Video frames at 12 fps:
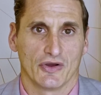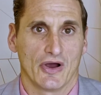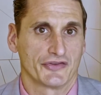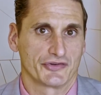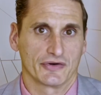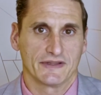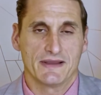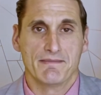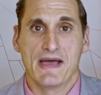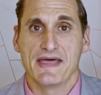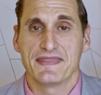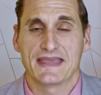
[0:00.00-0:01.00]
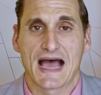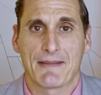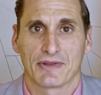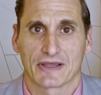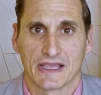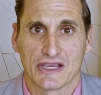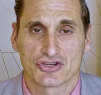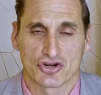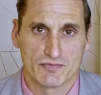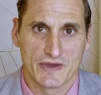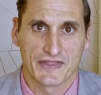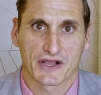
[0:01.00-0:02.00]
certainly amend the application or
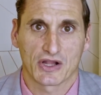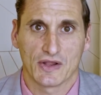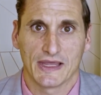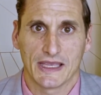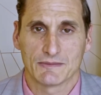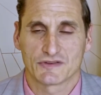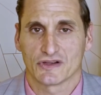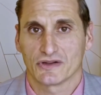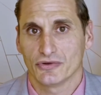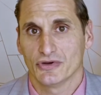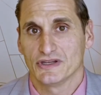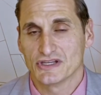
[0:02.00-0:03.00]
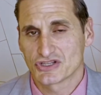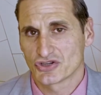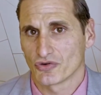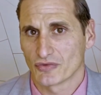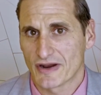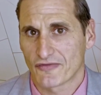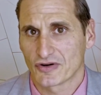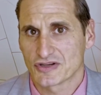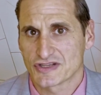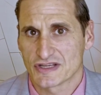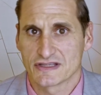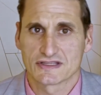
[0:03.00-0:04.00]
amend the claims to include additional
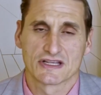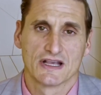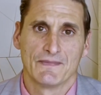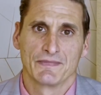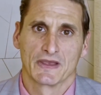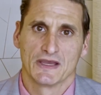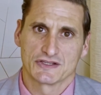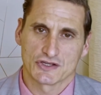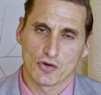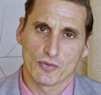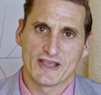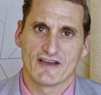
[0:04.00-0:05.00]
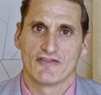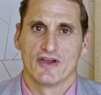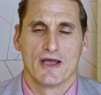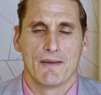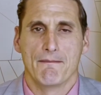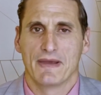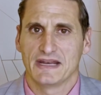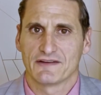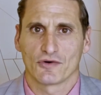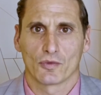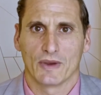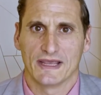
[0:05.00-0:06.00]
references. So we have many
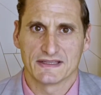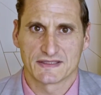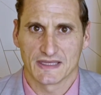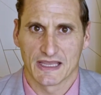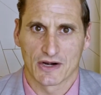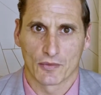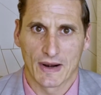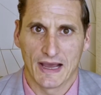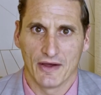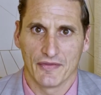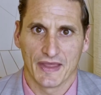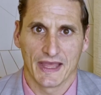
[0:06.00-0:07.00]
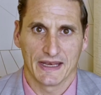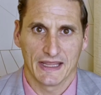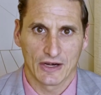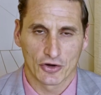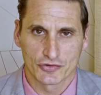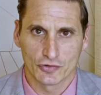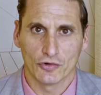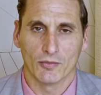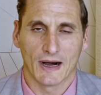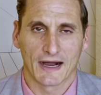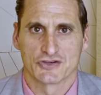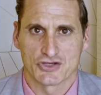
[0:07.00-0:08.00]
different ways to get around that in our
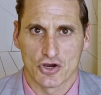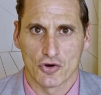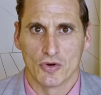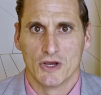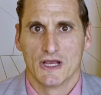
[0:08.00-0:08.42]
toolbox. So